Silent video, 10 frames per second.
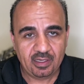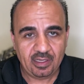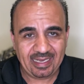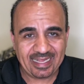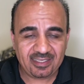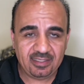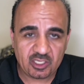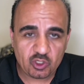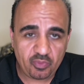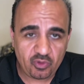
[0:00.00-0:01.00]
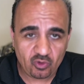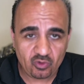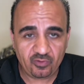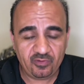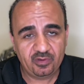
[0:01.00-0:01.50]
Let's
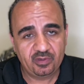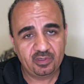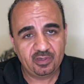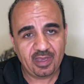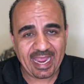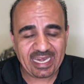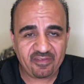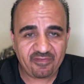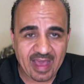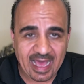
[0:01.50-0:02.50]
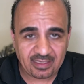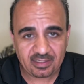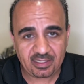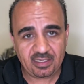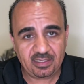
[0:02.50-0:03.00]
disprove any
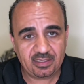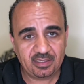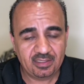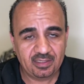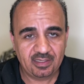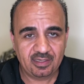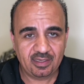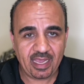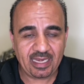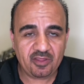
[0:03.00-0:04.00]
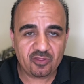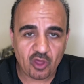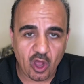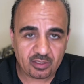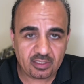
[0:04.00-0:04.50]
fallacies, any
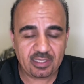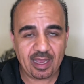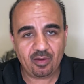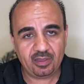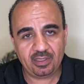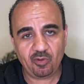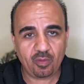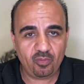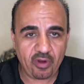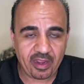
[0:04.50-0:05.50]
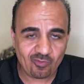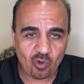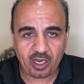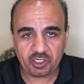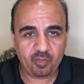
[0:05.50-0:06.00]
thoughts that they were
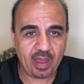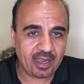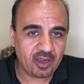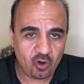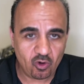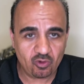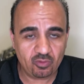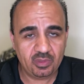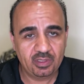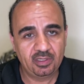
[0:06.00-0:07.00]
brainwashed back home.